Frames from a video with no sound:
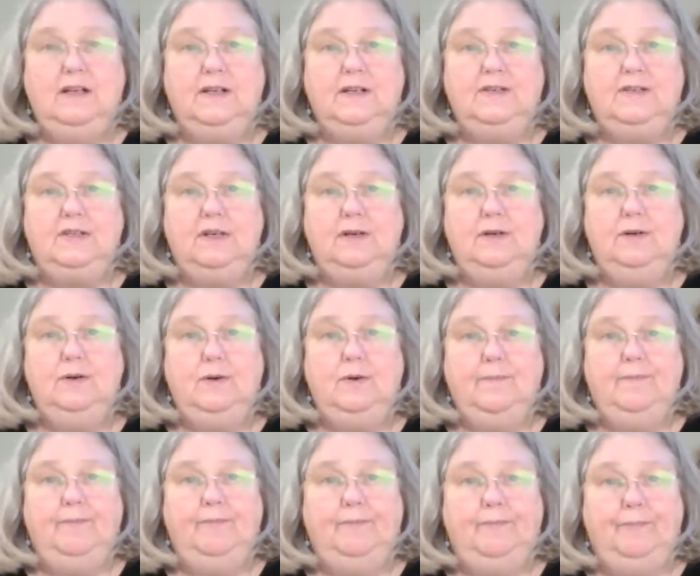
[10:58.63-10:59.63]

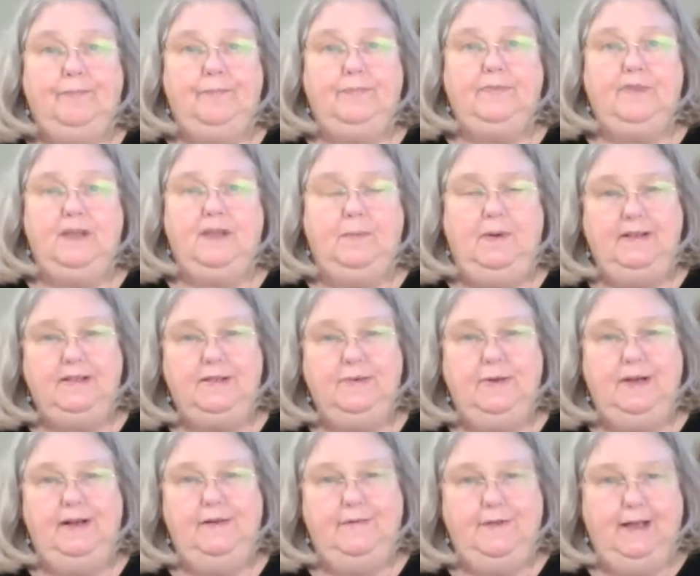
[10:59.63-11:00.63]
So the best
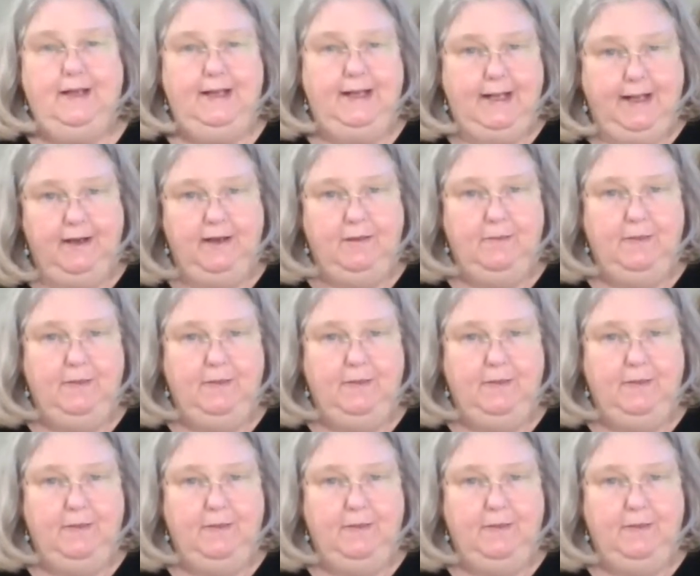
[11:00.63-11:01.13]
way to find out